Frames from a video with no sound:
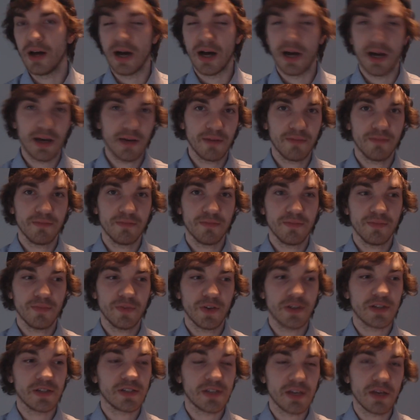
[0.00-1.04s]
I'm
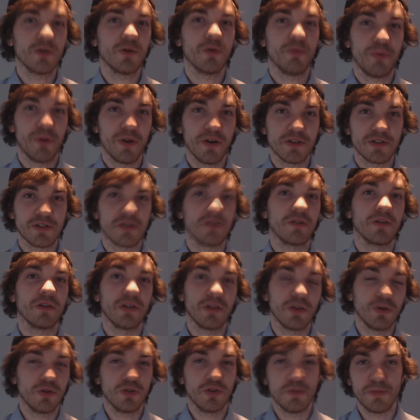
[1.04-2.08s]
a single person on a
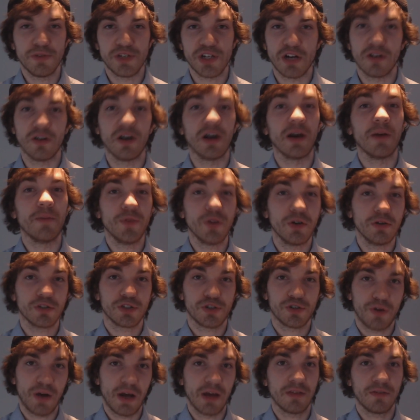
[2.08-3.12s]
YouTube channel, I'm no
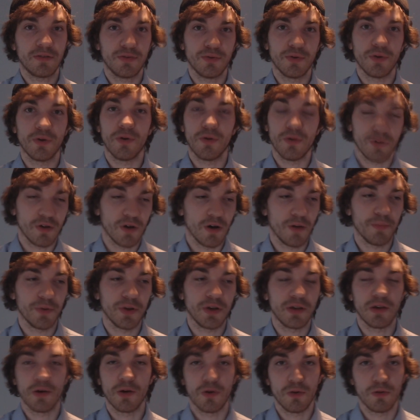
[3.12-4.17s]
threat to a whole
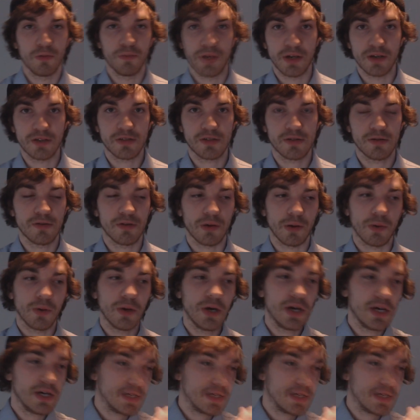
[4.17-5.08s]
company, a whole big studio.